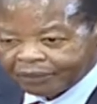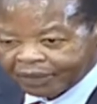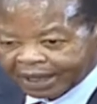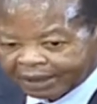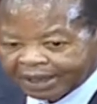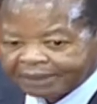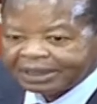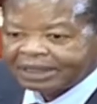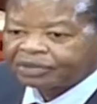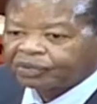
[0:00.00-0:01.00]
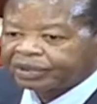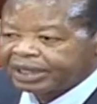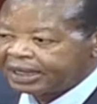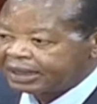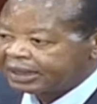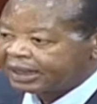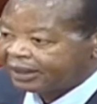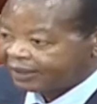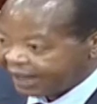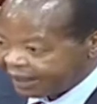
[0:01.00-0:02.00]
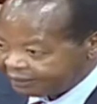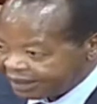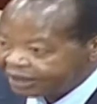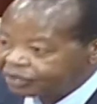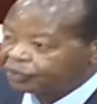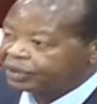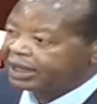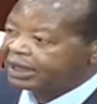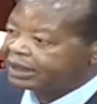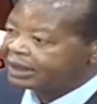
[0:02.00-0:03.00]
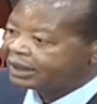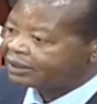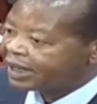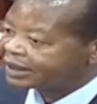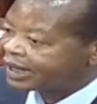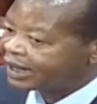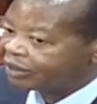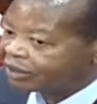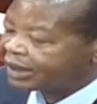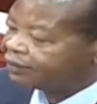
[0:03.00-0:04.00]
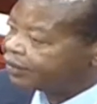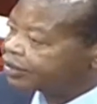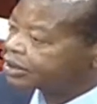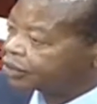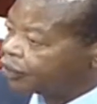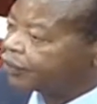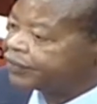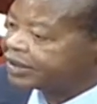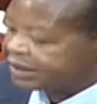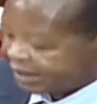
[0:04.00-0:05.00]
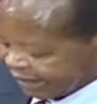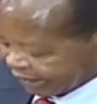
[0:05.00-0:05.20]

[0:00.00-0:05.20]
there are many children, and there are many children that cannot afford school fees,